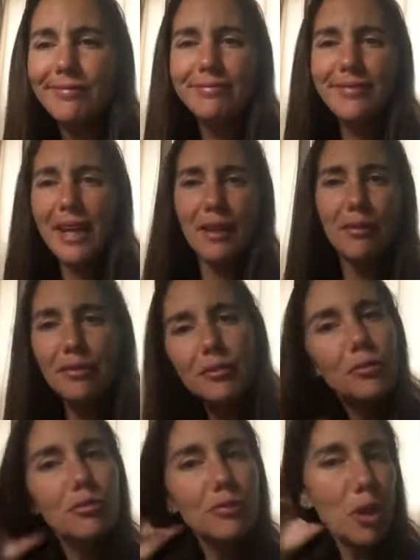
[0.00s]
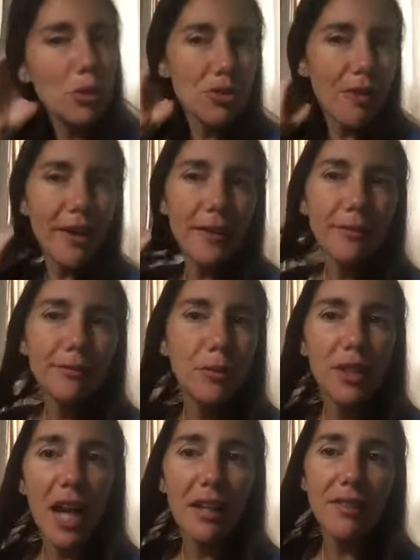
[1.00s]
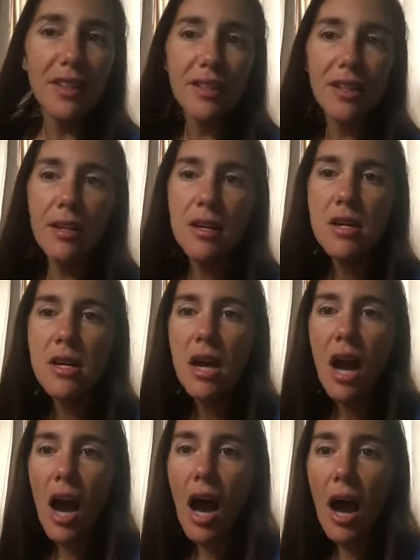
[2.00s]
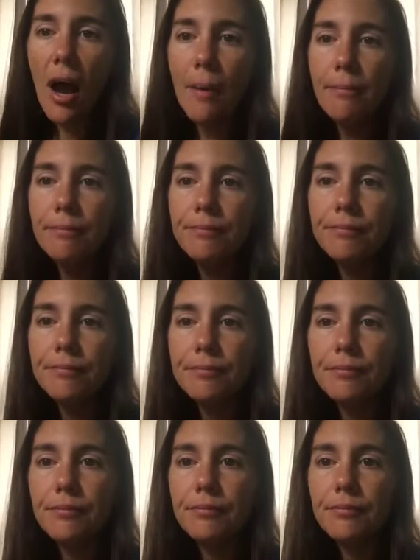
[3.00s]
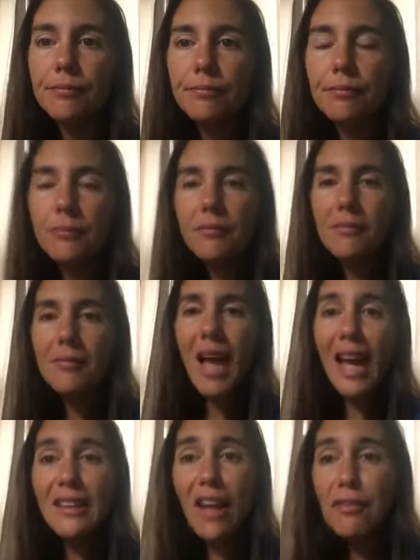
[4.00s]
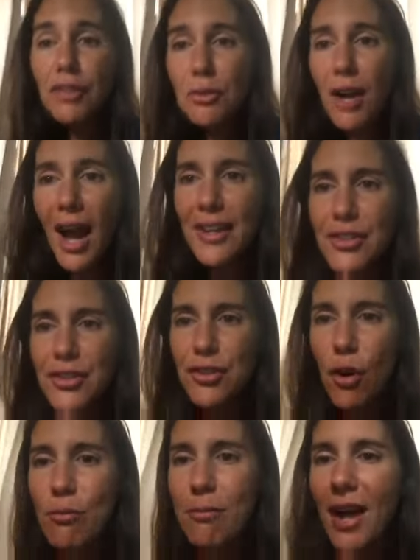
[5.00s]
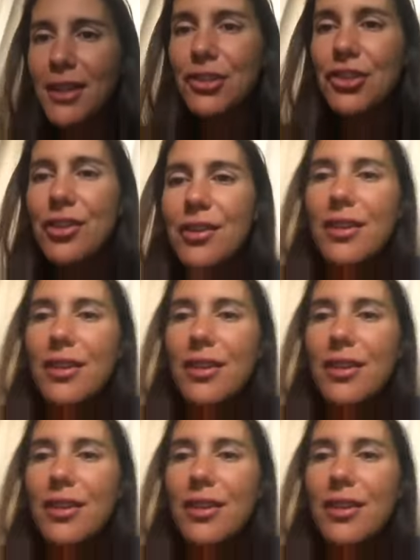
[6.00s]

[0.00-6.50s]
negative, ghostwriter, would not have listened. I love you guys so much.